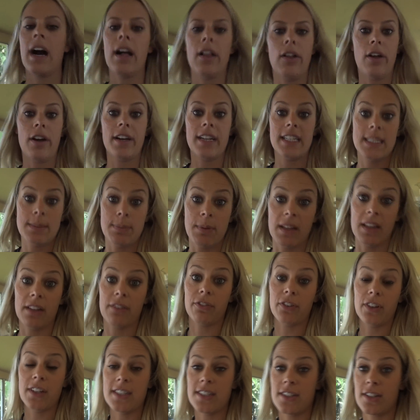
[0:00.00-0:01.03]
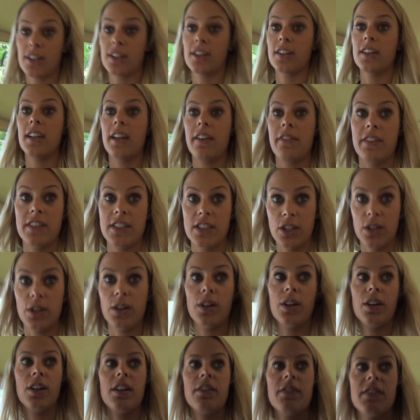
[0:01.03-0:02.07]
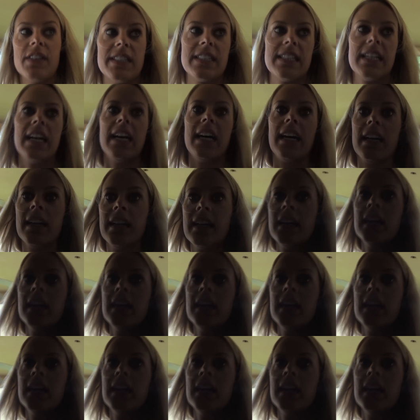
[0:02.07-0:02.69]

how long it's been in the freezer, if it's good, if it's not.